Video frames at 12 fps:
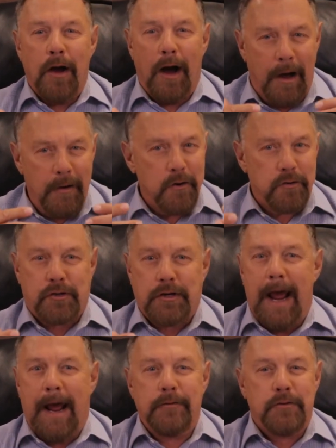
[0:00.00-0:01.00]

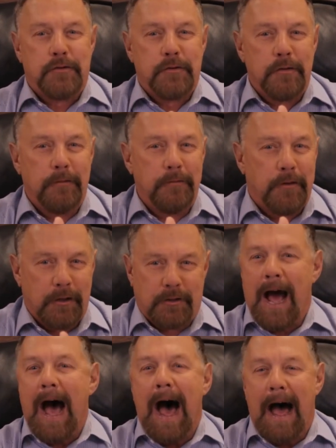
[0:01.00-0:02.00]
understands the
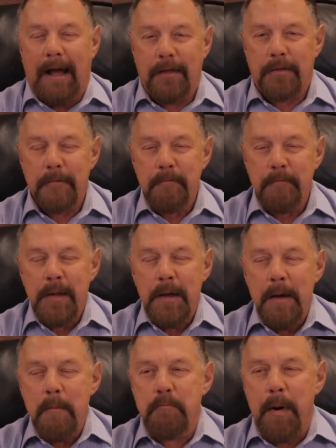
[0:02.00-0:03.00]
tithe.
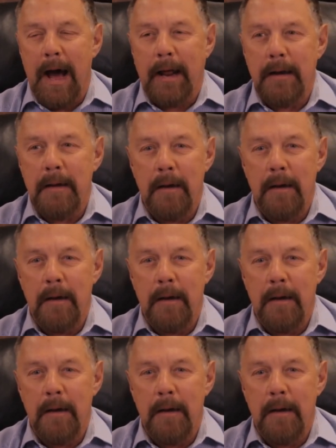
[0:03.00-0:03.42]
But